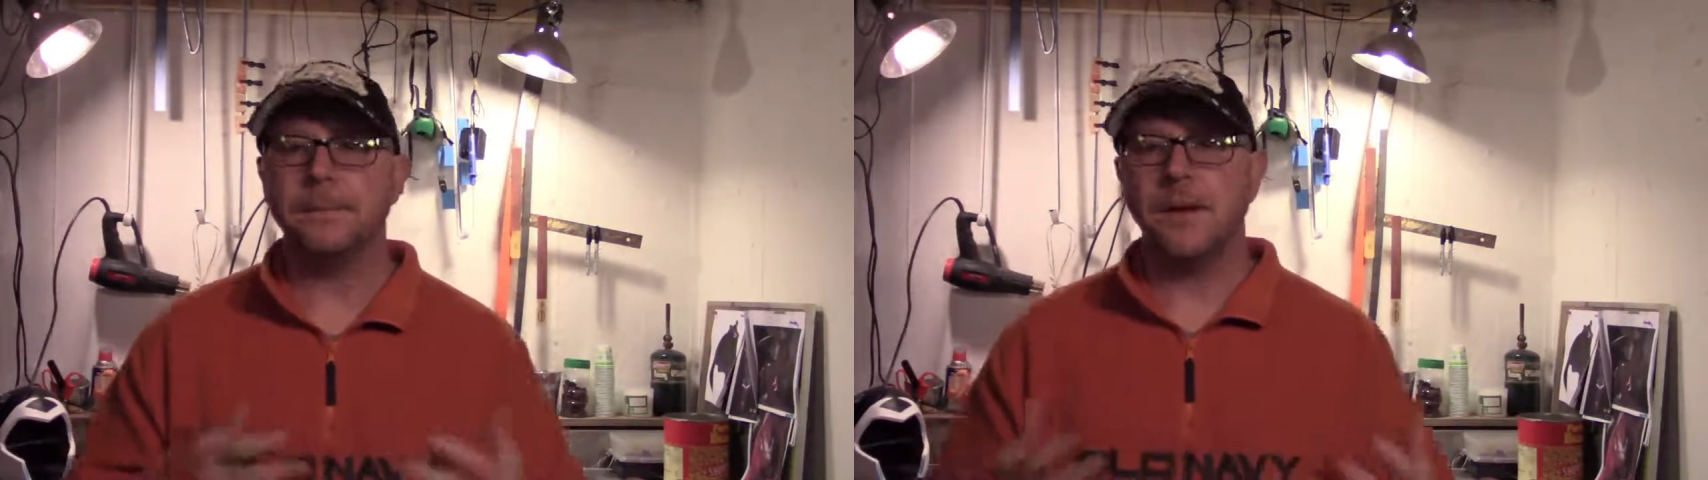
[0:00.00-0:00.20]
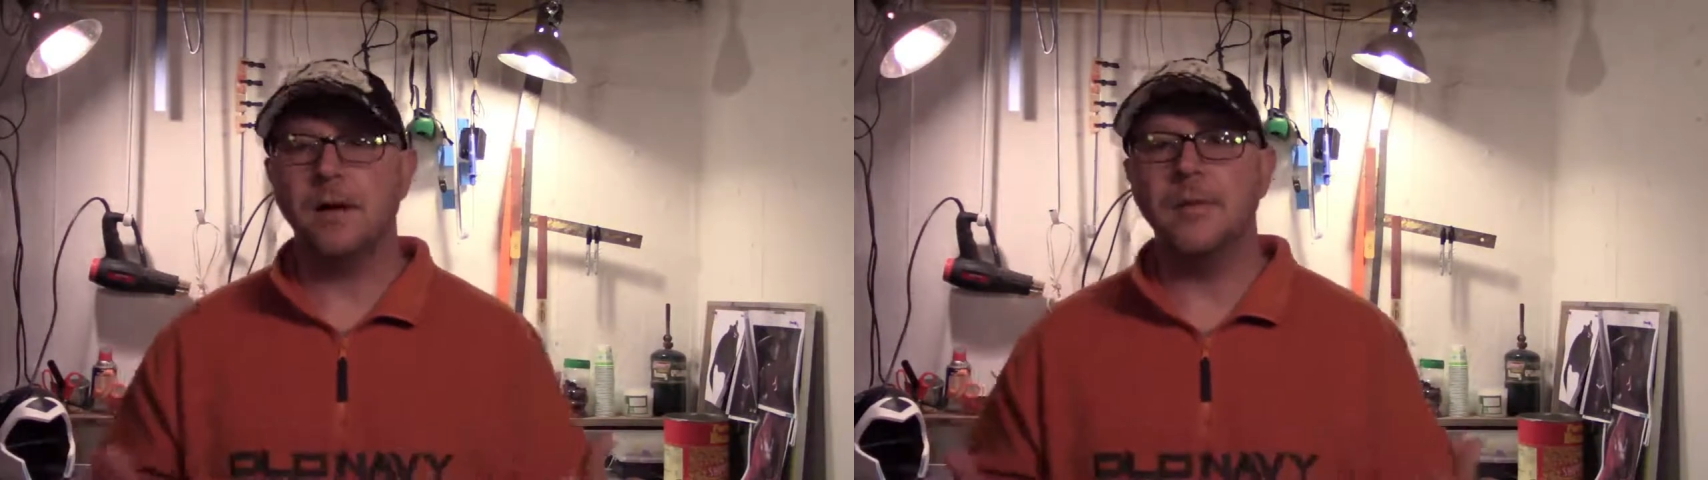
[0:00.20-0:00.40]

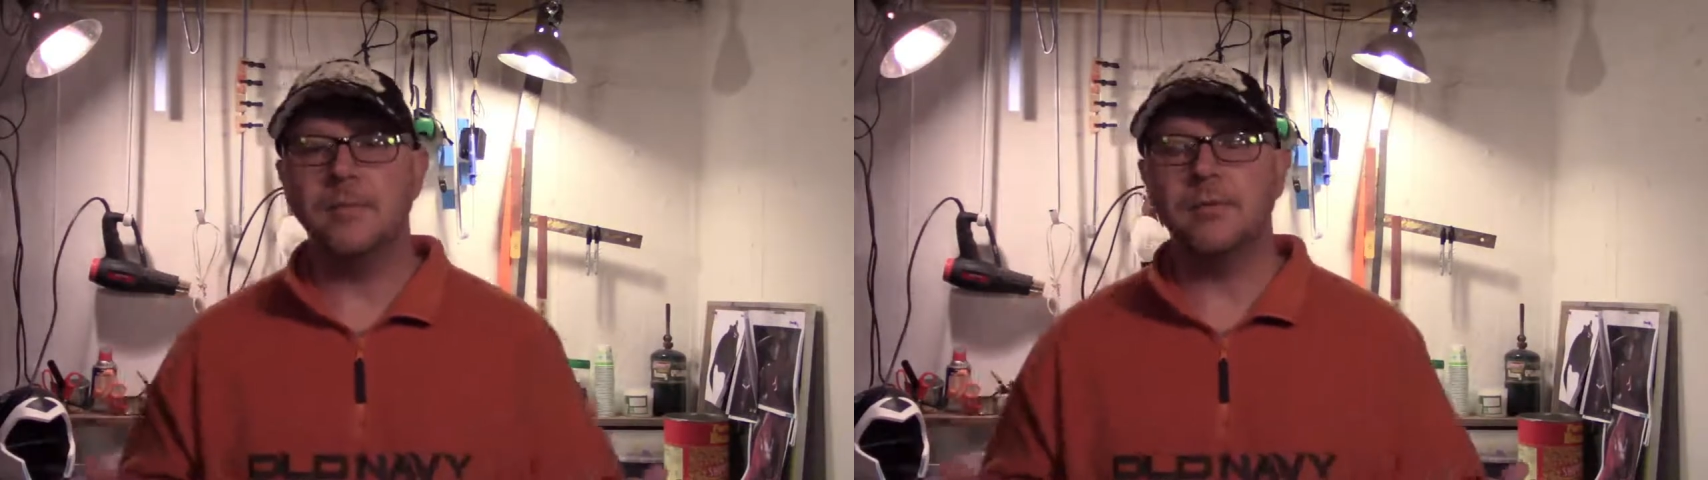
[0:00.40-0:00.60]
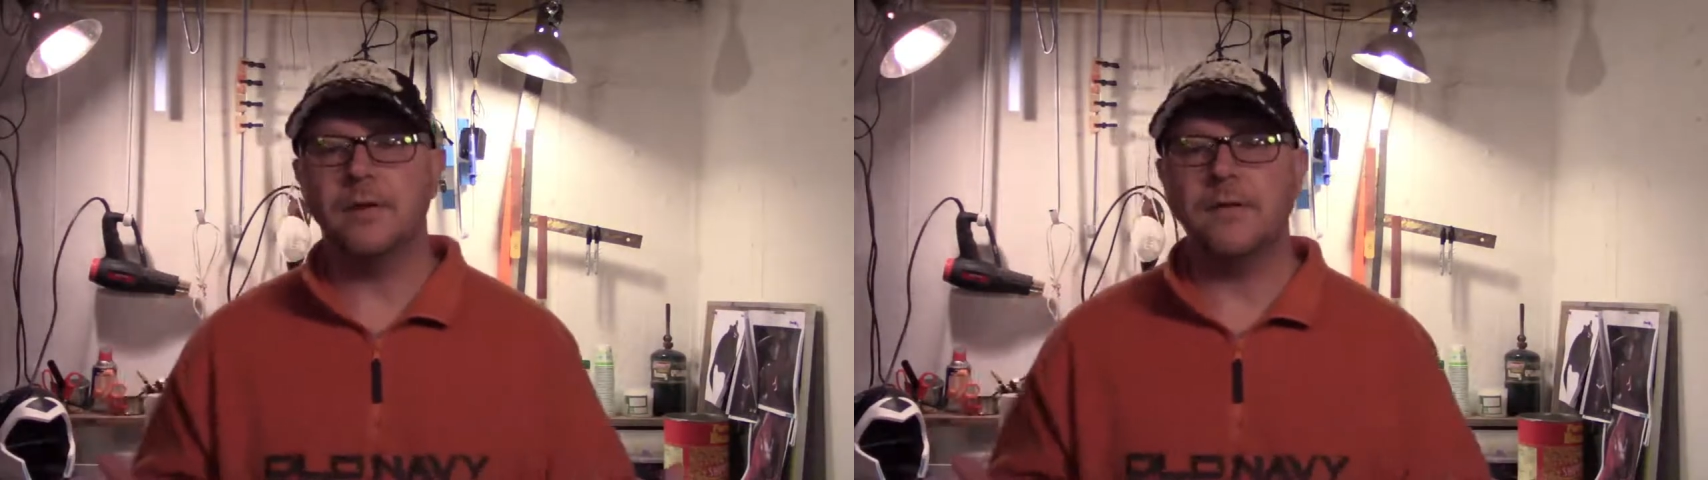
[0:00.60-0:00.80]
come
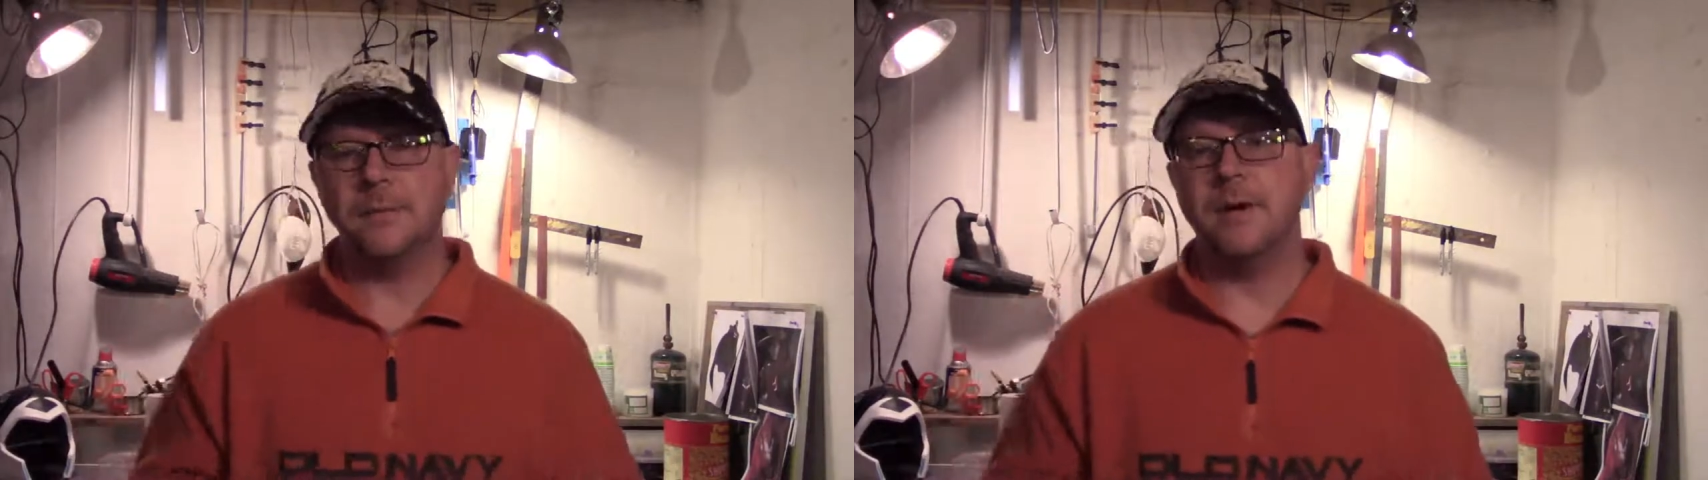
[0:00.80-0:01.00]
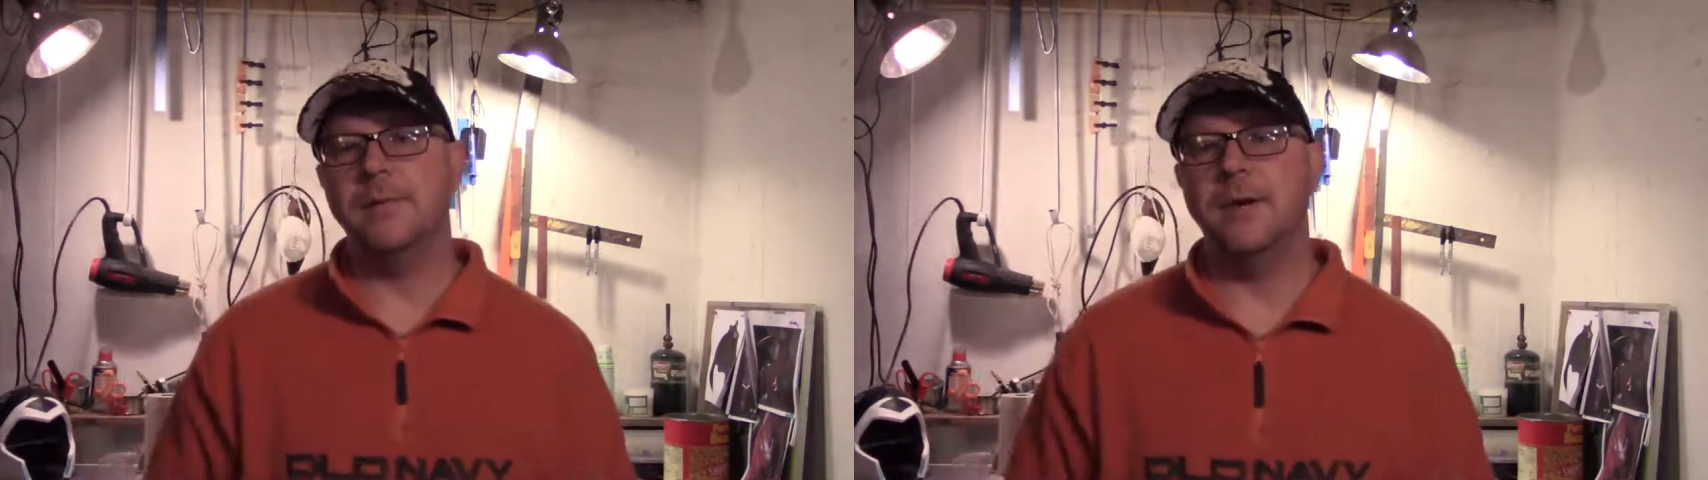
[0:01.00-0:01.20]
up with
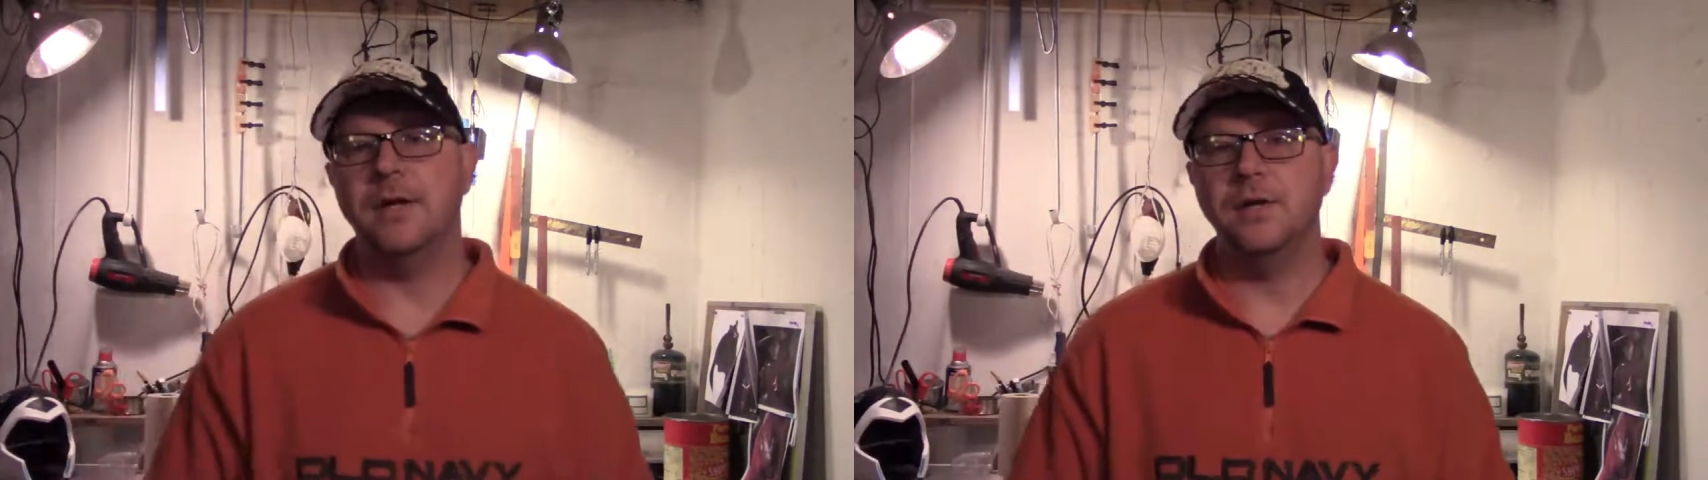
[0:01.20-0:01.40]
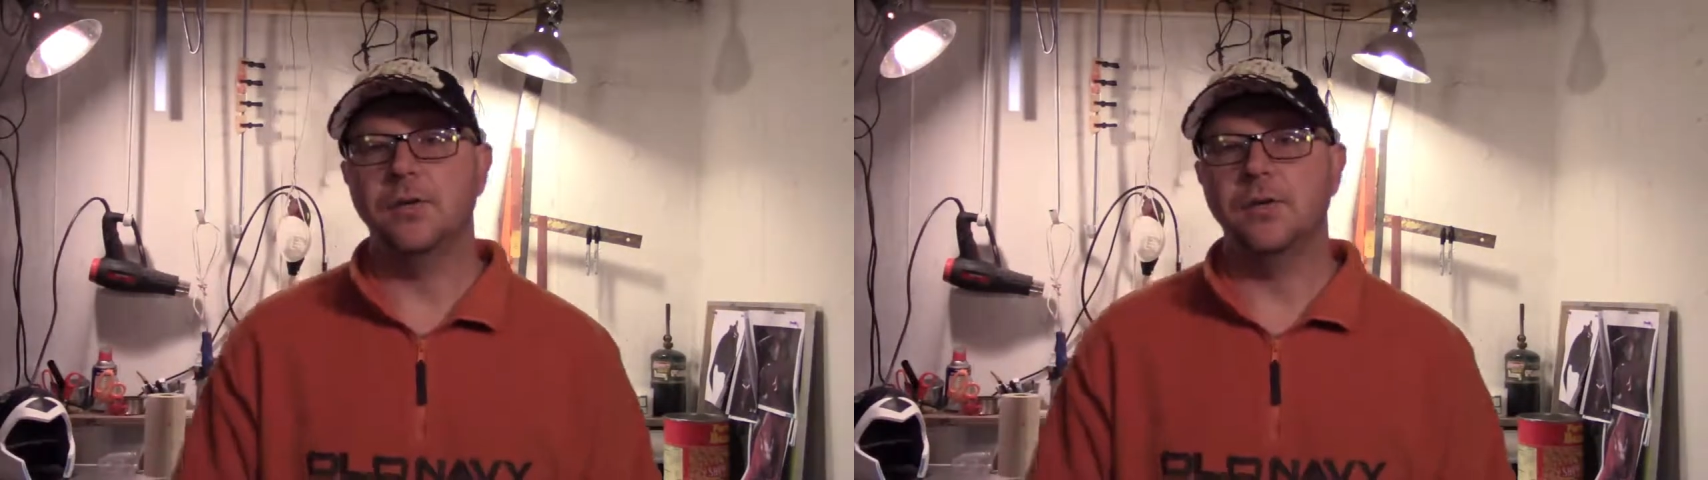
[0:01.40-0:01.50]
that might make